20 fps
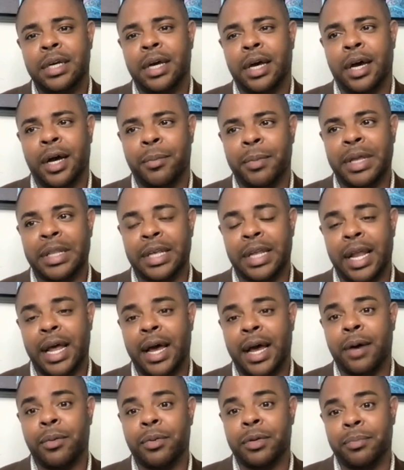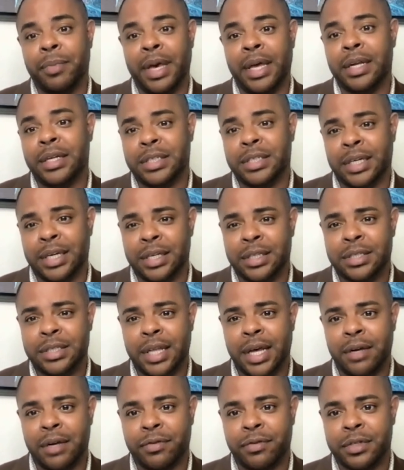and then how we manage against
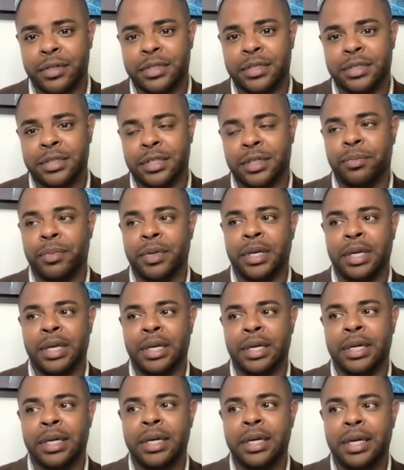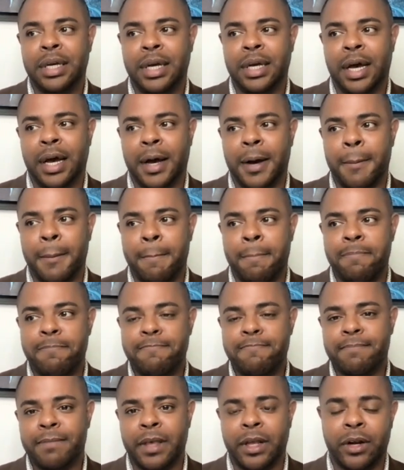that versus it being,
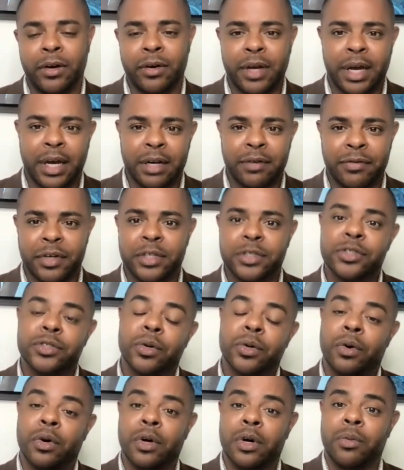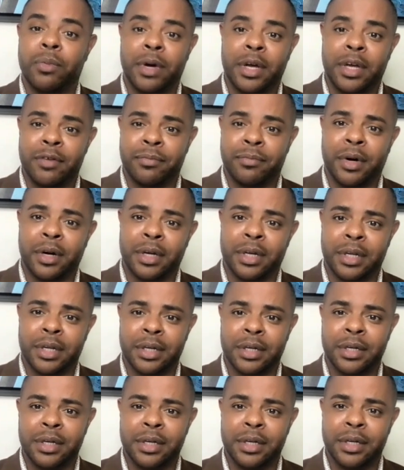kind of a historical way of
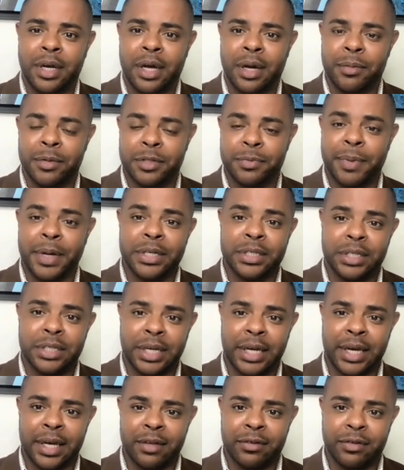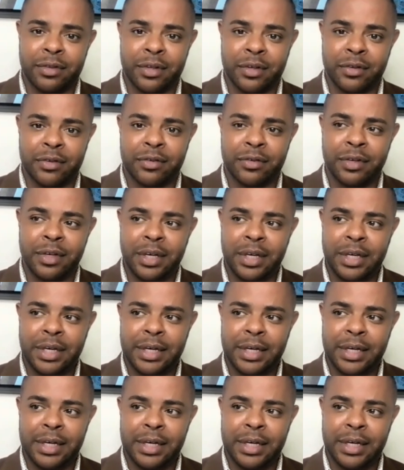marketing, especially as this